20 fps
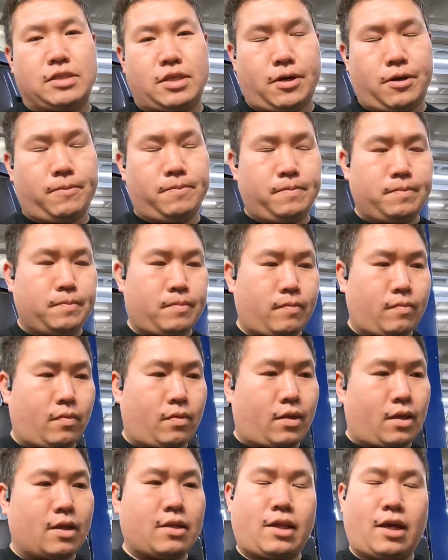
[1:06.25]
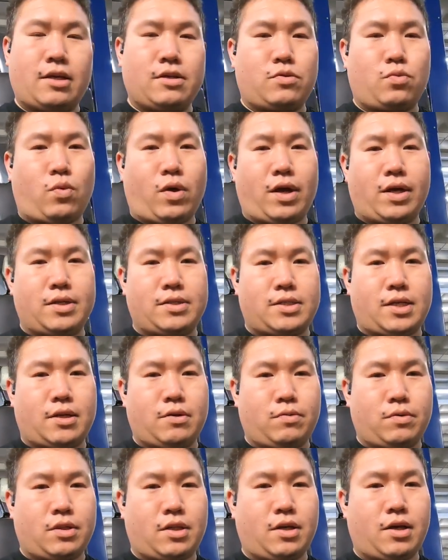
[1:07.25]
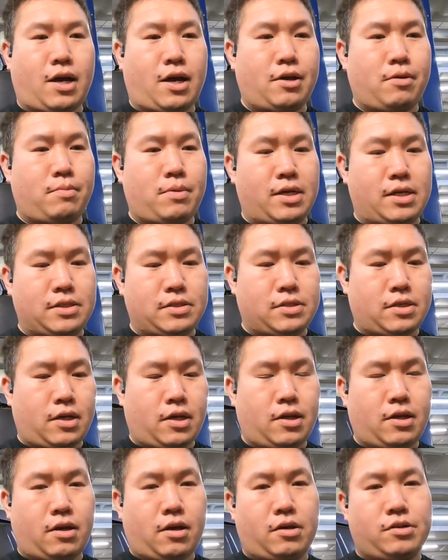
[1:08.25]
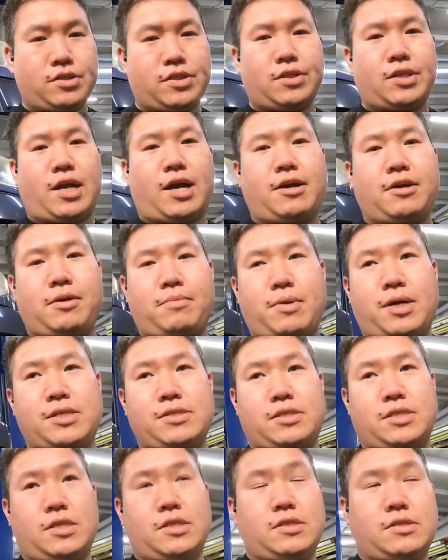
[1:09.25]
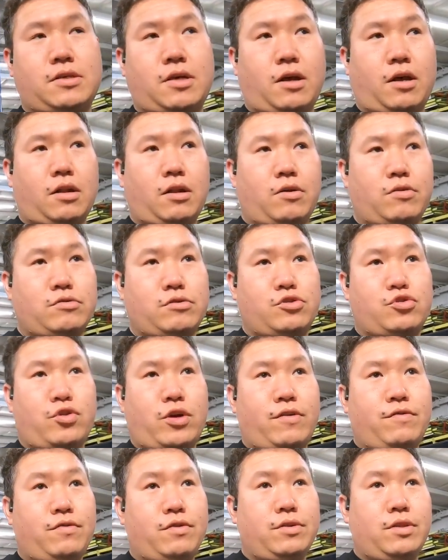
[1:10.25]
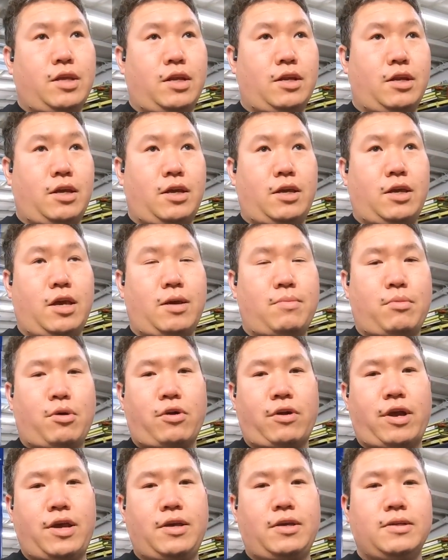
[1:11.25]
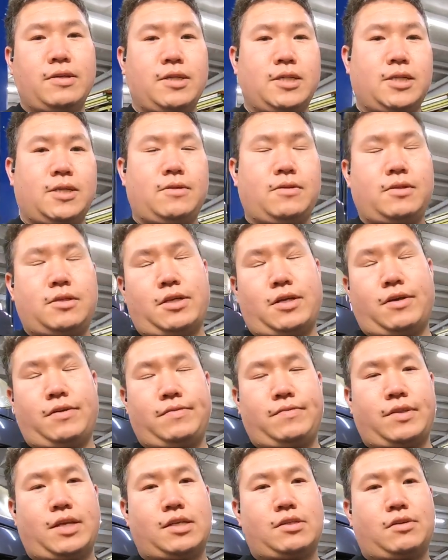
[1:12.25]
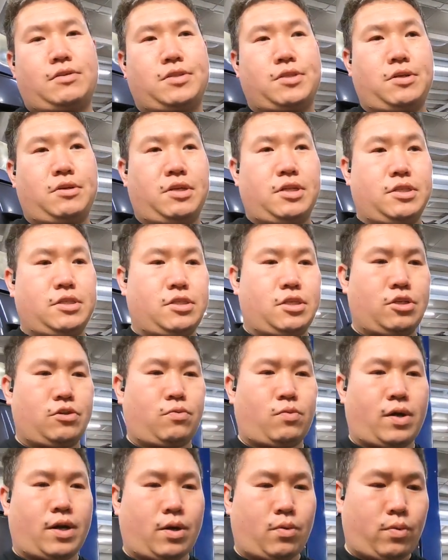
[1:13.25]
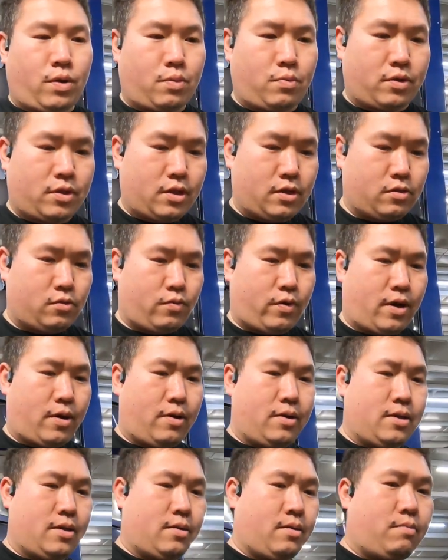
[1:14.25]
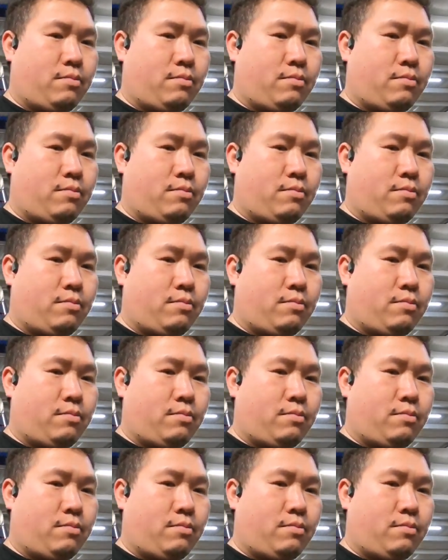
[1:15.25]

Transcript: So that's why I settled with the IMS. And also the IMS is uh, longer travel than the MRA, so that's also a decision why I went with this route.